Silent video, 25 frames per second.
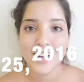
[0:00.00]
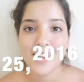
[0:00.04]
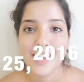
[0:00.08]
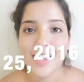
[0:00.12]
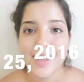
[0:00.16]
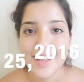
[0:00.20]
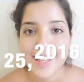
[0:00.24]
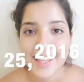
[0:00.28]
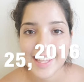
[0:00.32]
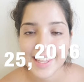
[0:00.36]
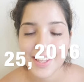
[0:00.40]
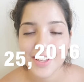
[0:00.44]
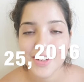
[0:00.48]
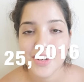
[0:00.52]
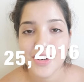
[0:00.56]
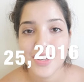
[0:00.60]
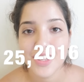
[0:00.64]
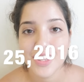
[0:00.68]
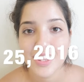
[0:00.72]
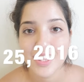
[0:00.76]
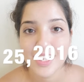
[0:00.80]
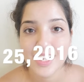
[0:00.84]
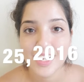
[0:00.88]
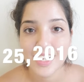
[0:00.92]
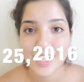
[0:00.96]
Okay,
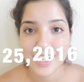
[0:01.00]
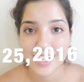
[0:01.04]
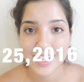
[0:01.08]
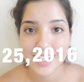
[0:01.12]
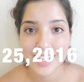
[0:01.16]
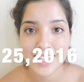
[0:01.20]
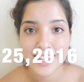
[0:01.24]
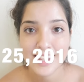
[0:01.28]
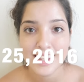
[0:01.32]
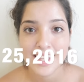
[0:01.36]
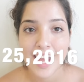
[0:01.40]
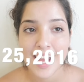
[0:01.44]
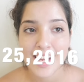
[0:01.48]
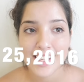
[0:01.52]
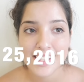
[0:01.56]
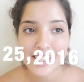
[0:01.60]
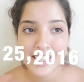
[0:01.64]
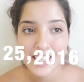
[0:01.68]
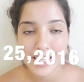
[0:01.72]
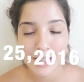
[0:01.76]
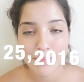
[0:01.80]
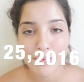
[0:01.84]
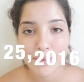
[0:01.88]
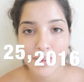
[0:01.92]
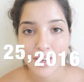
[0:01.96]
so the last
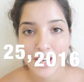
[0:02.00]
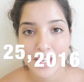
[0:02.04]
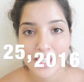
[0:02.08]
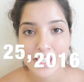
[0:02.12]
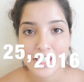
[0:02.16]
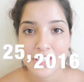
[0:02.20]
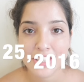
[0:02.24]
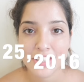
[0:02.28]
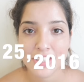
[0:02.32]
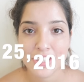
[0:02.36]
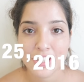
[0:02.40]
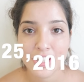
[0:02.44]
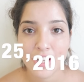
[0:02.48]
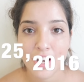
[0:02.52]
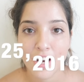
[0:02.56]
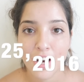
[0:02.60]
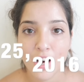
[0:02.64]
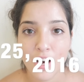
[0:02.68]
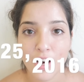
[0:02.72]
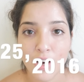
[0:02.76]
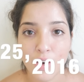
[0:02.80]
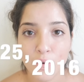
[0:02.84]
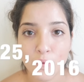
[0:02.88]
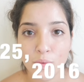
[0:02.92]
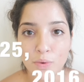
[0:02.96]
clip you guys just
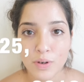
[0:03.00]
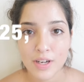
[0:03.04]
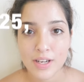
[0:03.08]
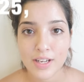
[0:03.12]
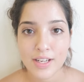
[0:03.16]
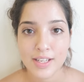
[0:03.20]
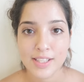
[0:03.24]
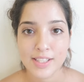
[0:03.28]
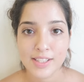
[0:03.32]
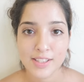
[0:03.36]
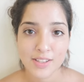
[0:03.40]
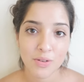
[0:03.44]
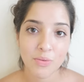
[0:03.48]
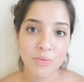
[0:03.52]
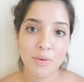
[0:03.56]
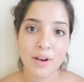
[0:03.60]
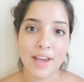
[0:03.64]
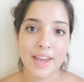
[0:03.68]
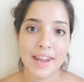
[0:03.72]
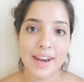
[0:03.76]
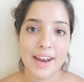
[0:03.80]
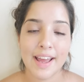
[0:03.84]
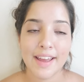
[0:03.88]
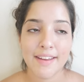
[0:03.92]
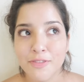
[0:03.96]
saw was
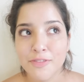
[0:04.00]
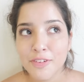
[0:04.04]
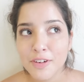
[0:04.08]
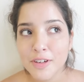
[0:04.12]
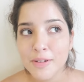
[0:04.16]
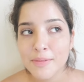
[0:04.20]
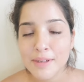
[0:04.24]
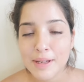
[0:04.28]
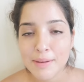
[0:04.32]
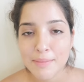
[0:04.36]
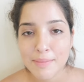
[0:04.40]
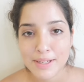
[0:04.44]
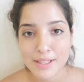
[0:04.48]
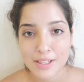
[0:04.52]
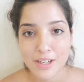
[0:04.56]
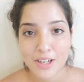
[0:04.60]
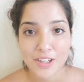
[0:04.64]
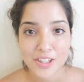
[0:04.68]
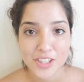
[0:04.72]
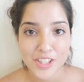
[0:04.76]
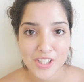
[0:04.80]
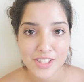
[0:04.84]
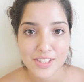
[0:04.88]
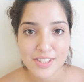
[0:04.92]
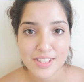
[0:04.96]
when I confirmed at my
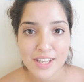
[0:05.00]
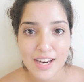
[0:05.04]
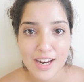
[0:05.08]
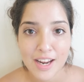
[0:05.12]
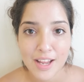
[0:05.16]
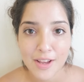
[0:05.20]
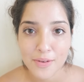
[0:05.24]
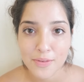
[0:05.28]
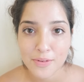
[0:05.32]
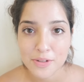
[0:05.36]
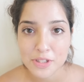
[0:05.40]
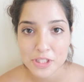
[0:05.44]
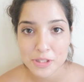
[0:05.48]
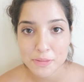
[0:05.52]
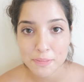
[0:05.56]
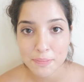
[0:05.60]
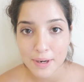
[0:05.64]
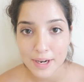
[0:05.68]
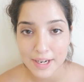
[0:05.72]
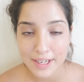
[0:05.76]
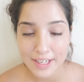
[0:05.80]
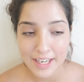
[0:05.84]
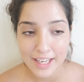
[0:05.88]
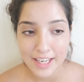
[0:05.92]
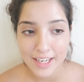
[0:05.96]
doctor's that I was
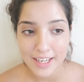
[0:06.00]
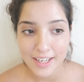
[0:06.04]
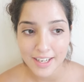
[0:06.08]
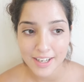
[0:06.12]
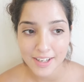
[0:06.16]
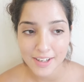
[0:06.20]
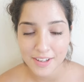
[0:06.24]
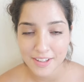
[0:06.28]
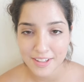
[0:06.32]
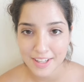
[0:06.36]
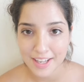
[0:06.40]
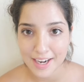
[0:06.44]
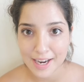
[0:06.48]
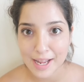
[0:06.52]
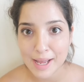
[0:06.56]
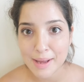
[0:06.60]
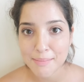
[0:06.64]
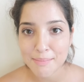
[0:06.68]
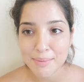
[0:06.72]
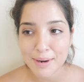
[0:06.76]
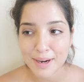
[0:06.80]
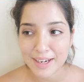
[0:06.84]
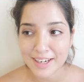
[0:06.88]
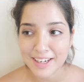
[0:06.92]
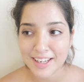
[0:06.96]
pregnant, or that I
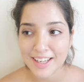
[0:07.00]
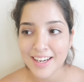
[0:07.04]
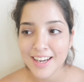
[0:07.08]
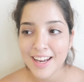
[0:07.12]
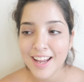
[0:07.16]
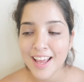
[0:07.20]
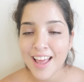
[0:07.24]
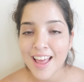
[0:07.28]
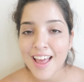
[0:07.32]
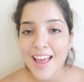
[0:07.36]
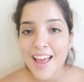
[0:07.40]
am pregnant.